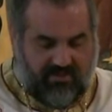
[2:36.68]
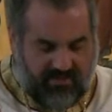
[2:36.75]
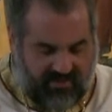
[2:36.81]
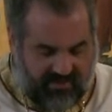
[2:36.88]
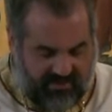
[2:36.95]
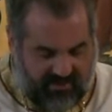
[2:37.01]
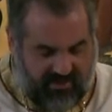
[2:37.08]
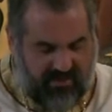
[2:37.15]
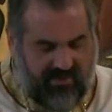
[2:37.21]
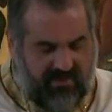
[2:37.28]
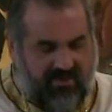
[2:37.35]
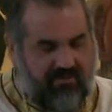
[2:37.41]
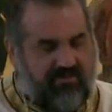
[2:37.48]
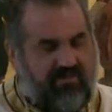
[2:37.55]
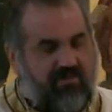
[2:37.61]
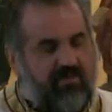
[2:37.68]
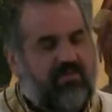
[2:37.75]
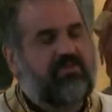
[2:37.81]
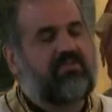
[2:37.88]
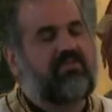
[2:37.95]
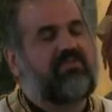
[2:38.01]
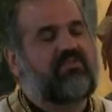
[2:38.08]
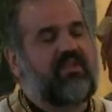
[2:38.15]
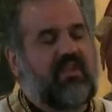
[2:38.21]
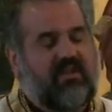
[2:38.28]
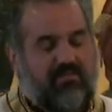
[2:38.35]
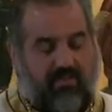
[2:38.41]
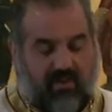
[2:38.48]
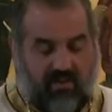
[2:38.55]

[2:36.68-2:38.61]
And then again, I hear the words of St.